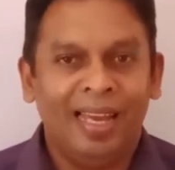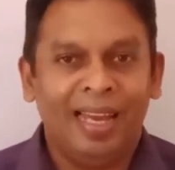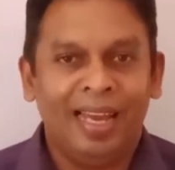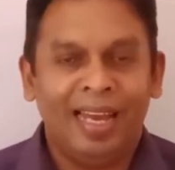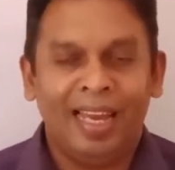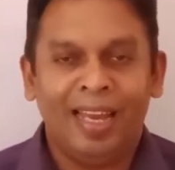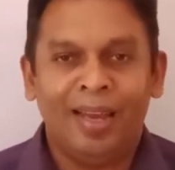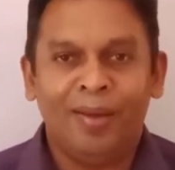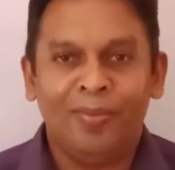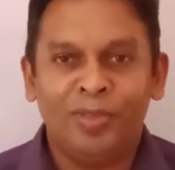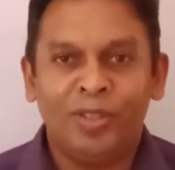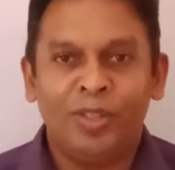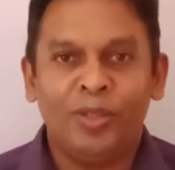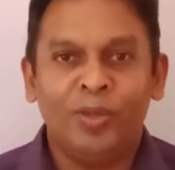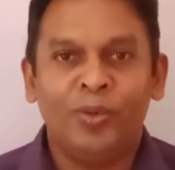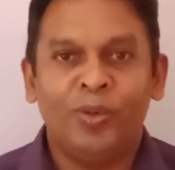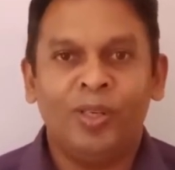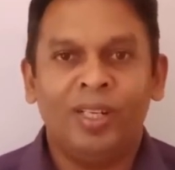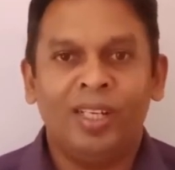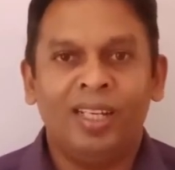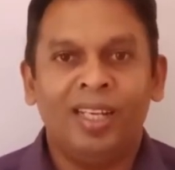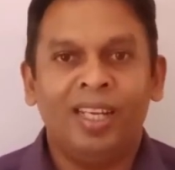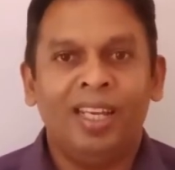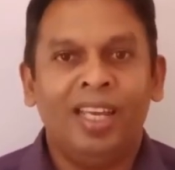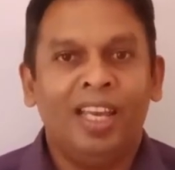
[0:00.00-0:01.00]
I am
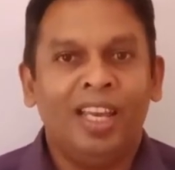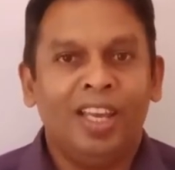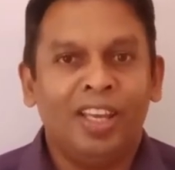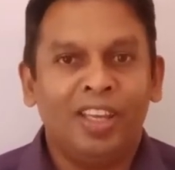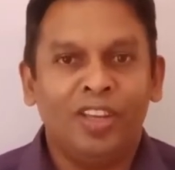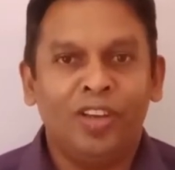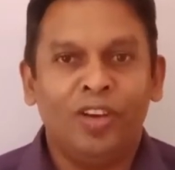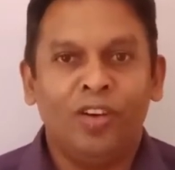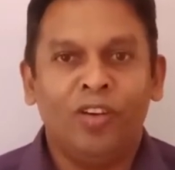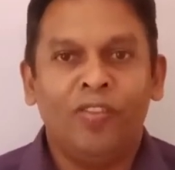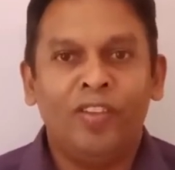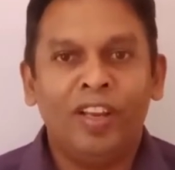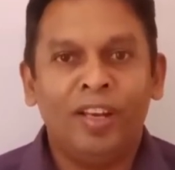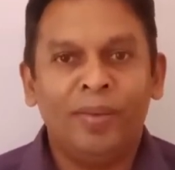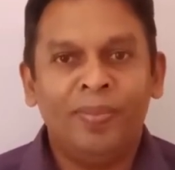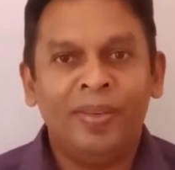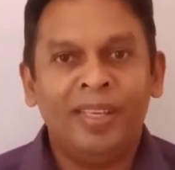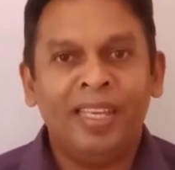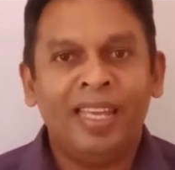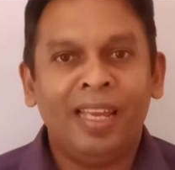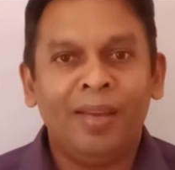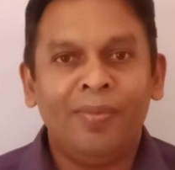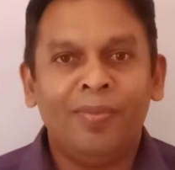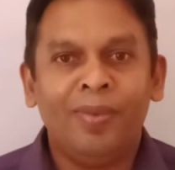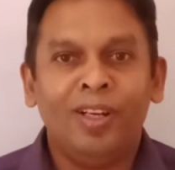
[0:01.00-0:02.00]
sure you will
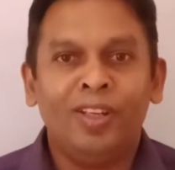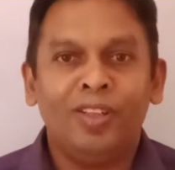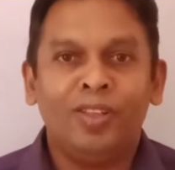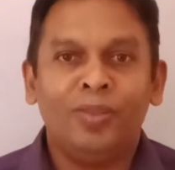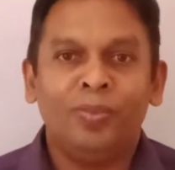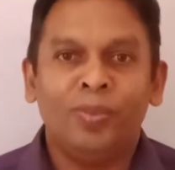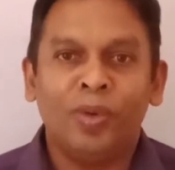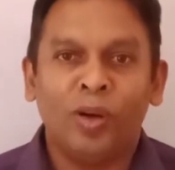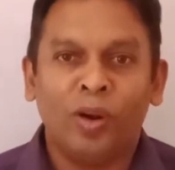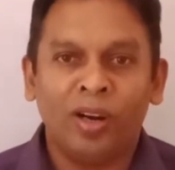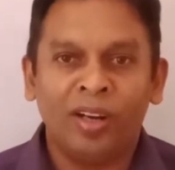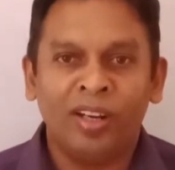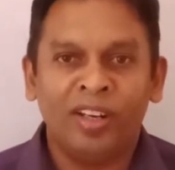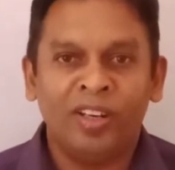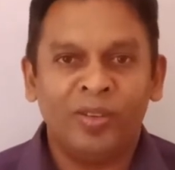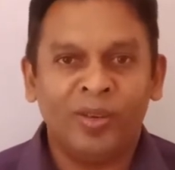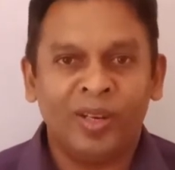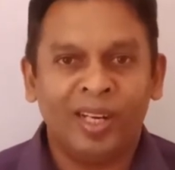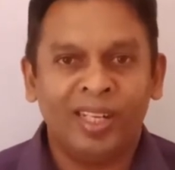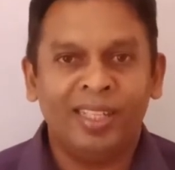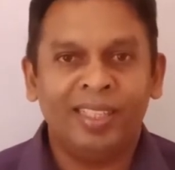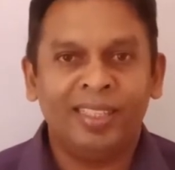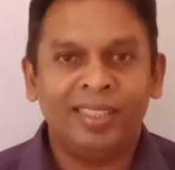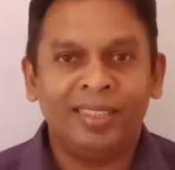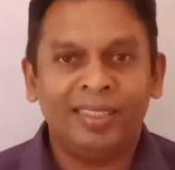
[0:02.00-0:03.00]
be able to broaden your
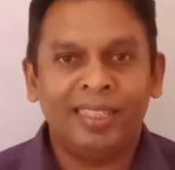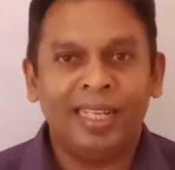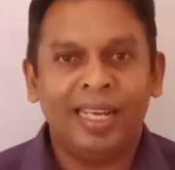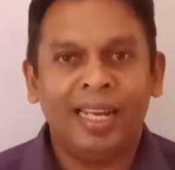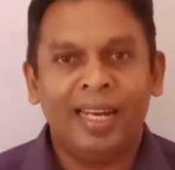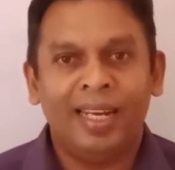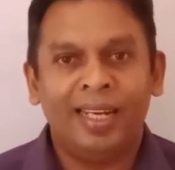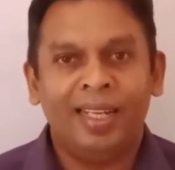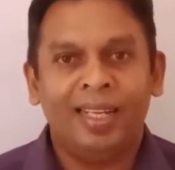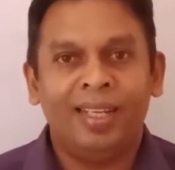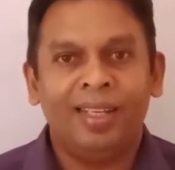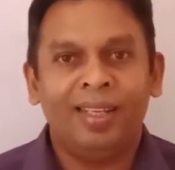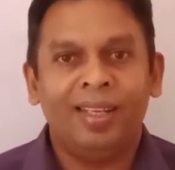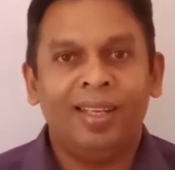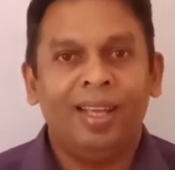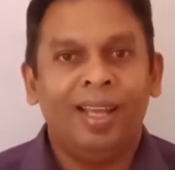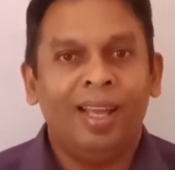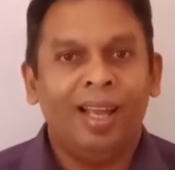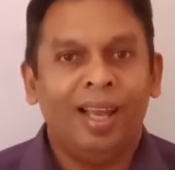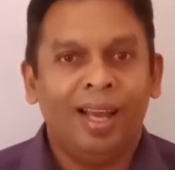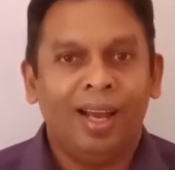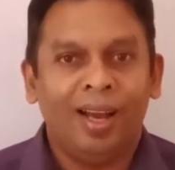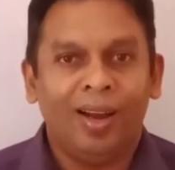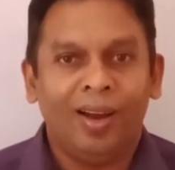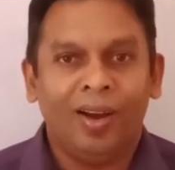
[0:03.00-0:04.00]
understanding
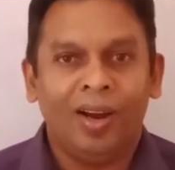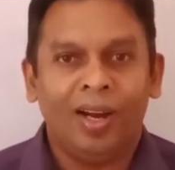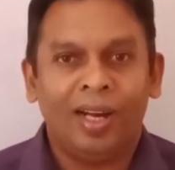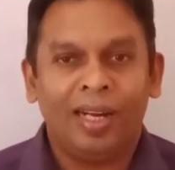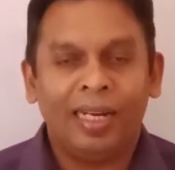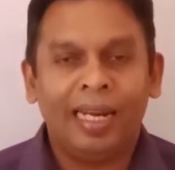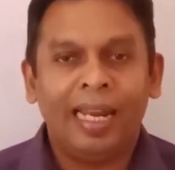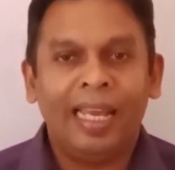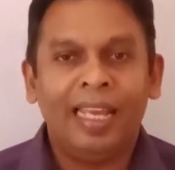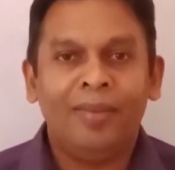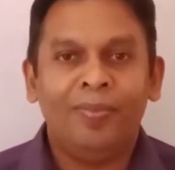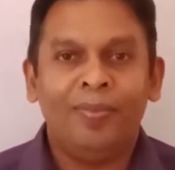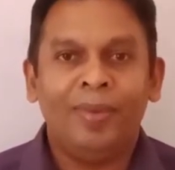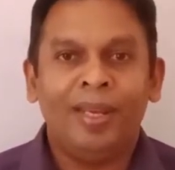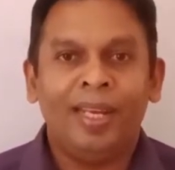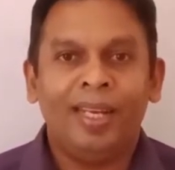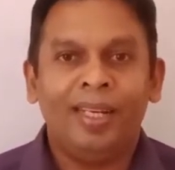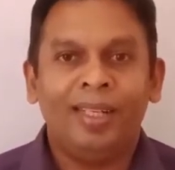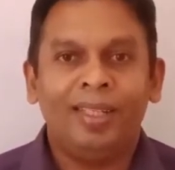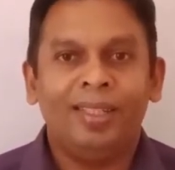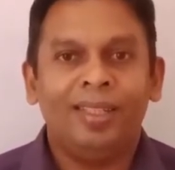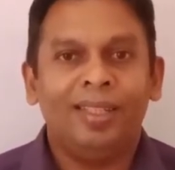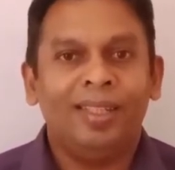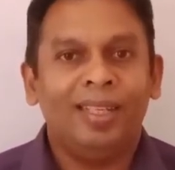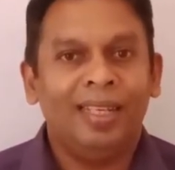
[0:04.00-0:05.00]
on
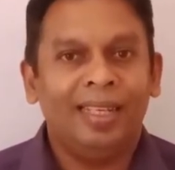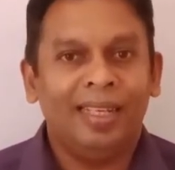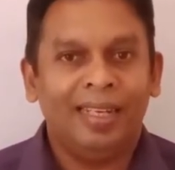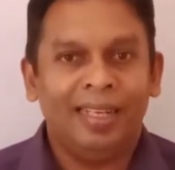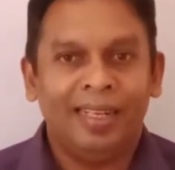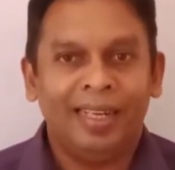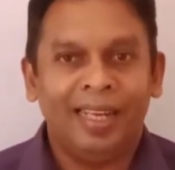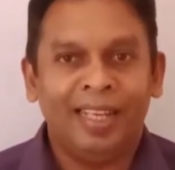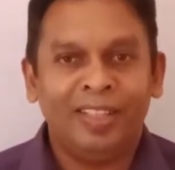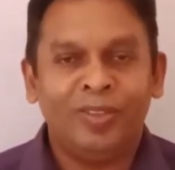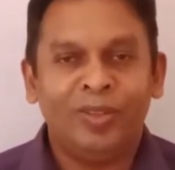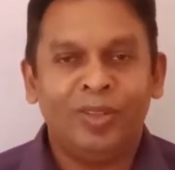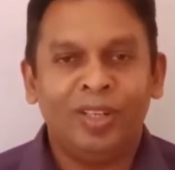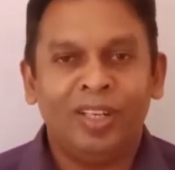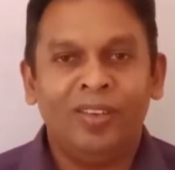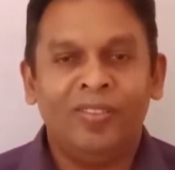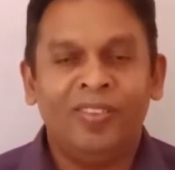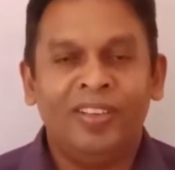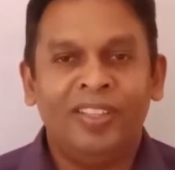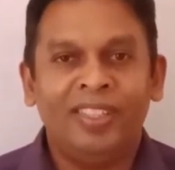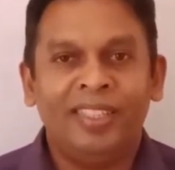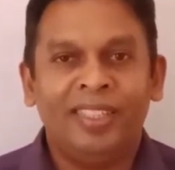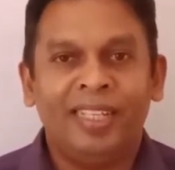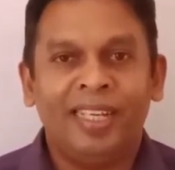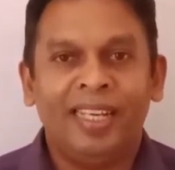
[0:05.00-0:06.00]
climate, natural
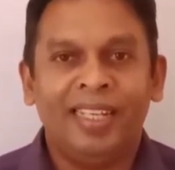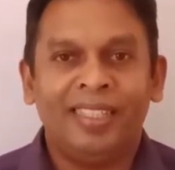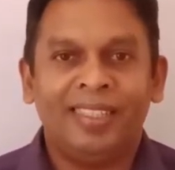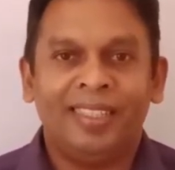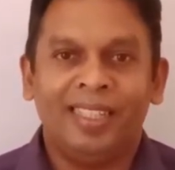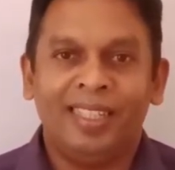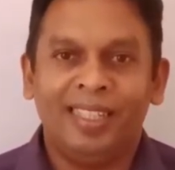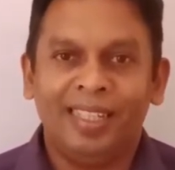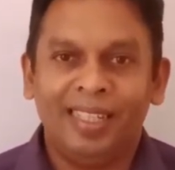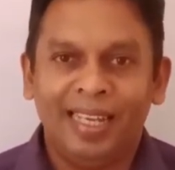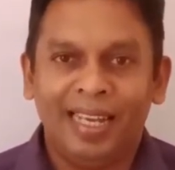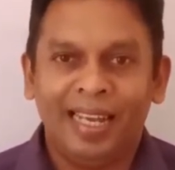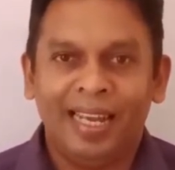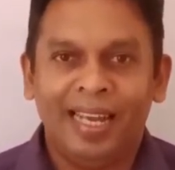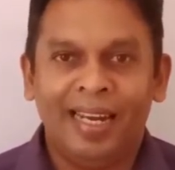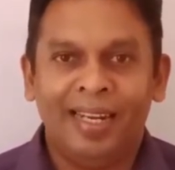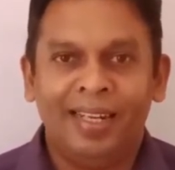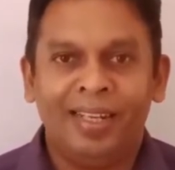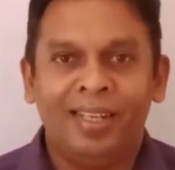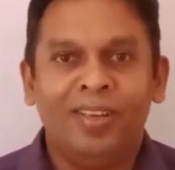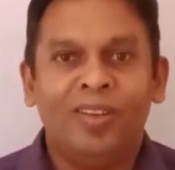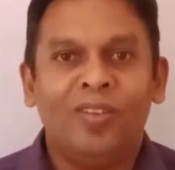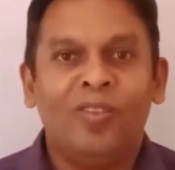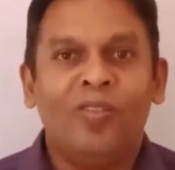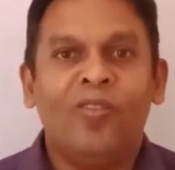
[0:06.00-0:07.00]
vegetation
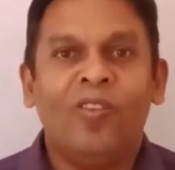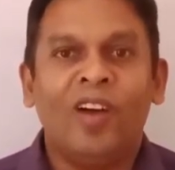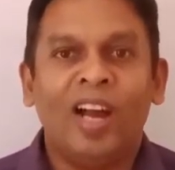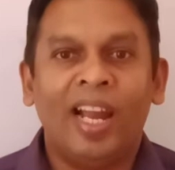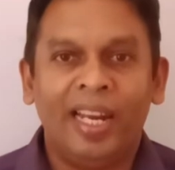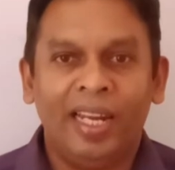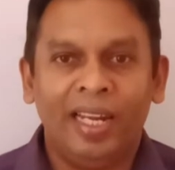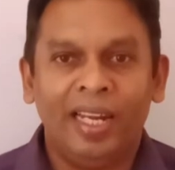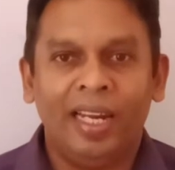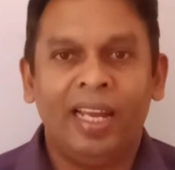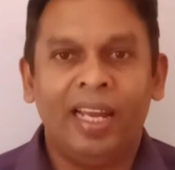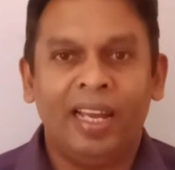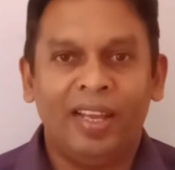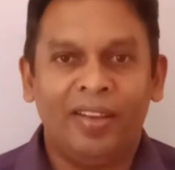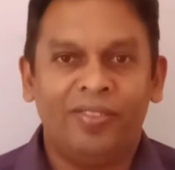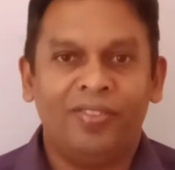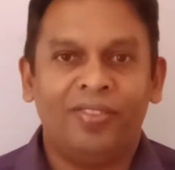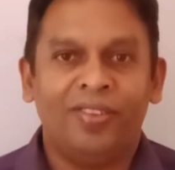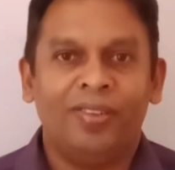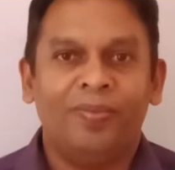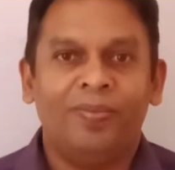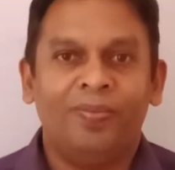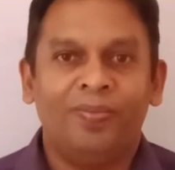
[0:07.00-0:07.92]
and wildlife.